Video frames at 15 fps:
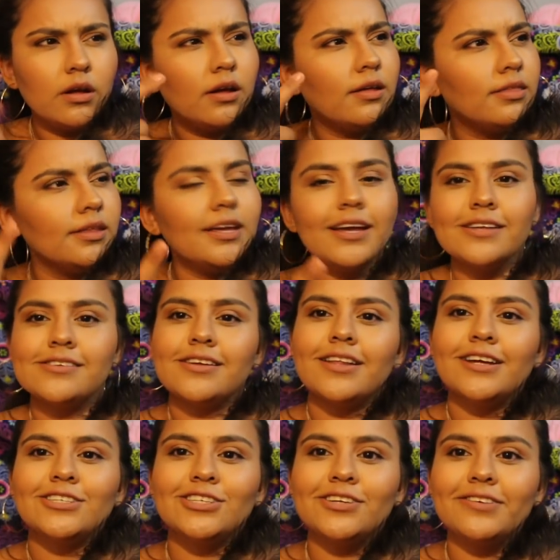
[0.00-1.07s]
I think I said
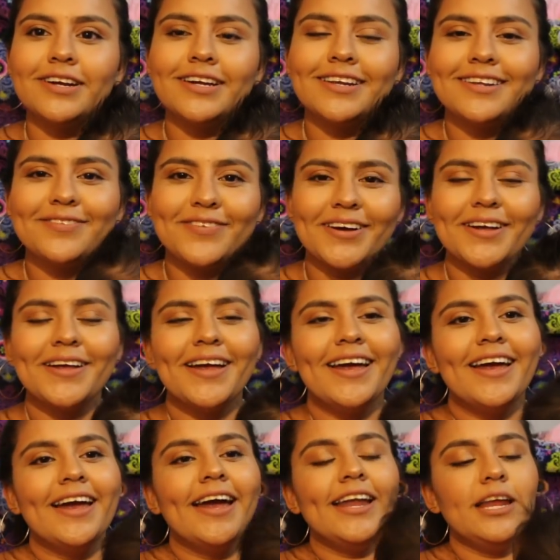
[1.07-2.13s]
that shit right. But
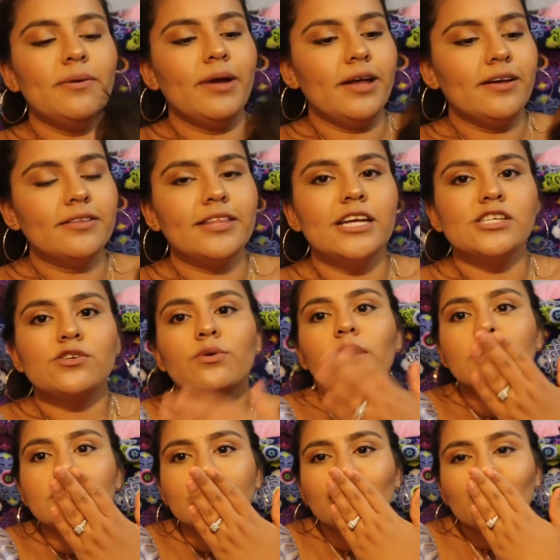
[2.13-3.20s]
anyway, thanks for
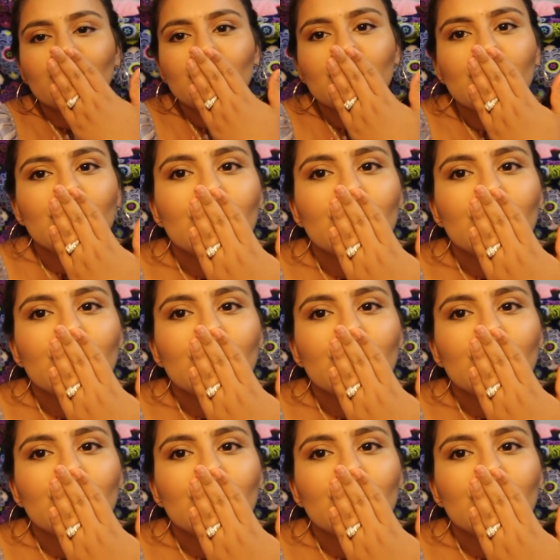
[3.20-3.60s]
watching.